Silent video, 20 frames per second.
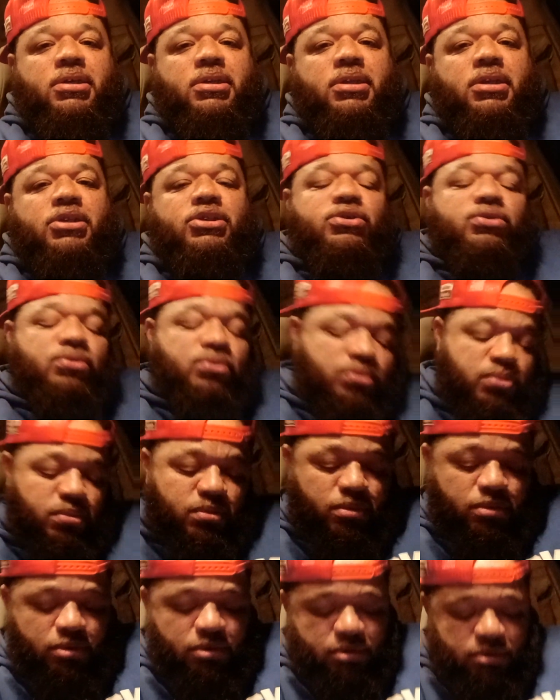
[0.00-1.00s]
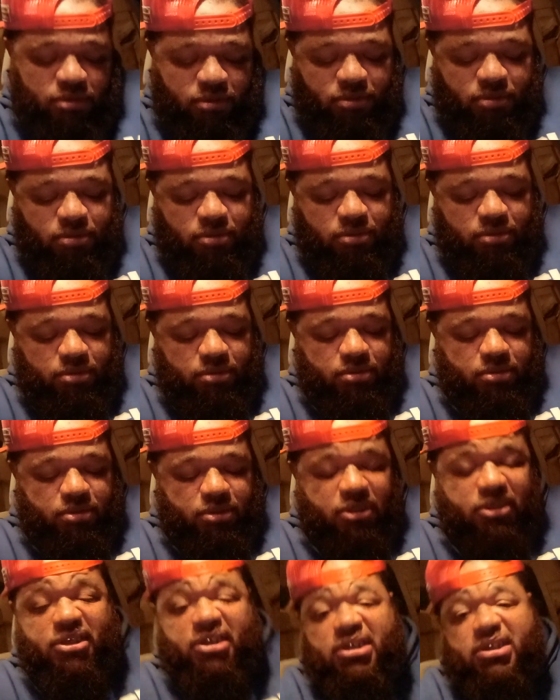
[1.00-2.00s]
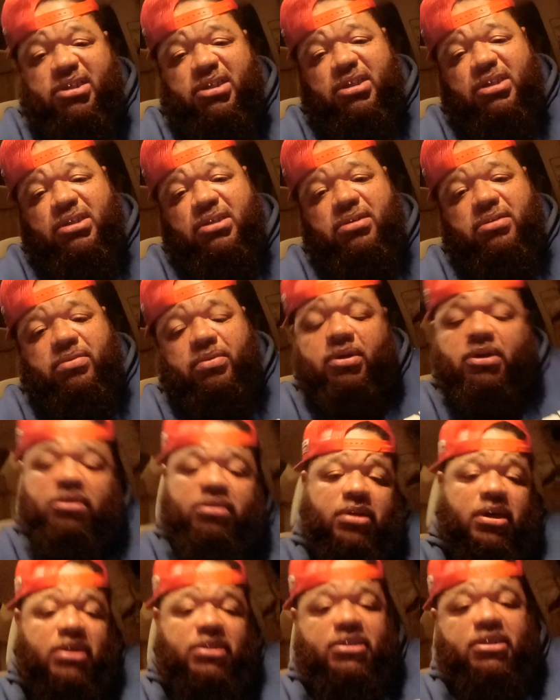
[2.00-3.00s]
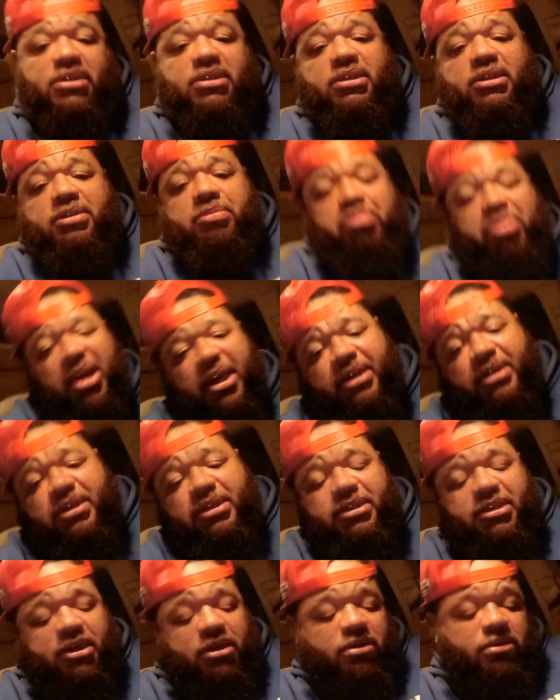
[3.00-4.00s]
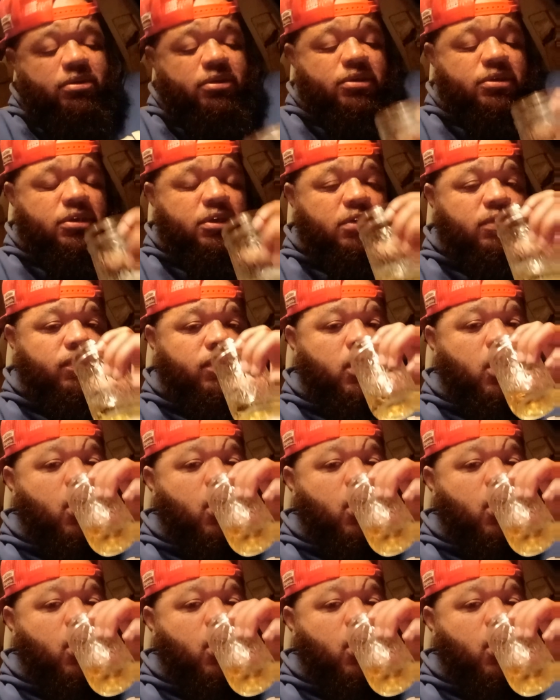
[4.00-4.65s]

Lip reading: that you essentially, well, not essentially, blatantly telling yourself.